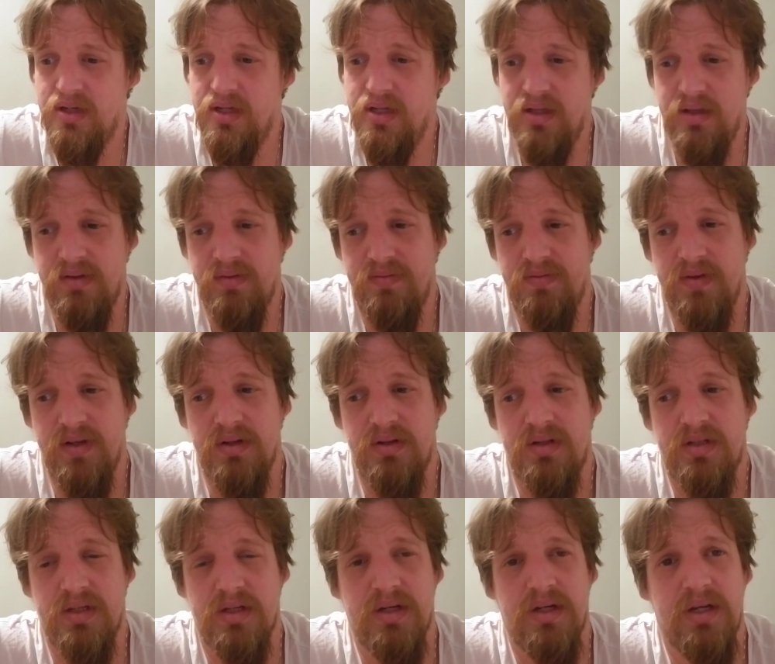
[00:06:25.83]
in the
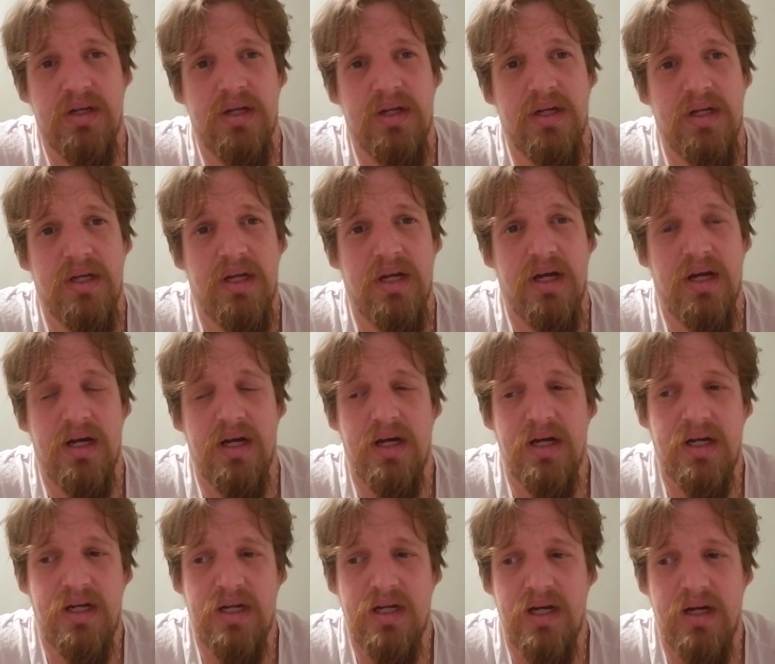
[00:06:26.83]
future, uh,
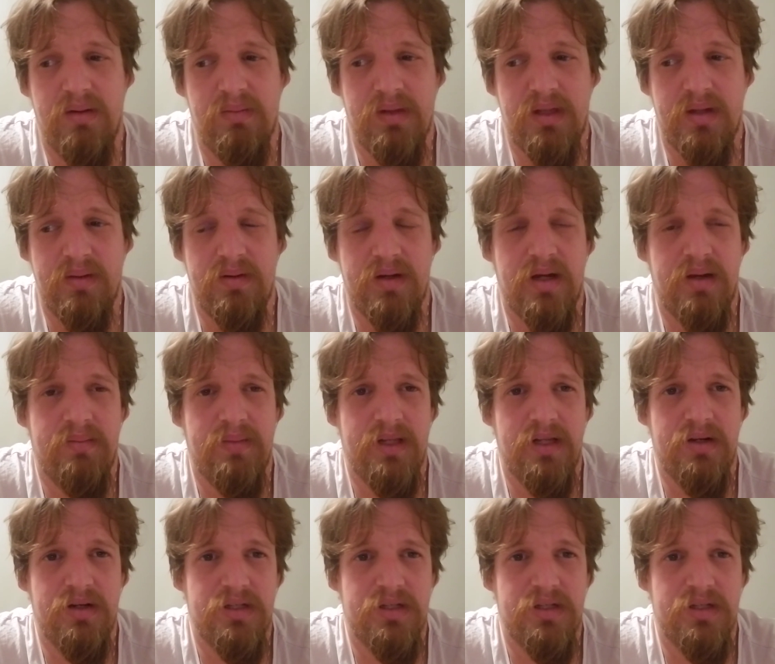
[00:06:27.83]
comment them down below.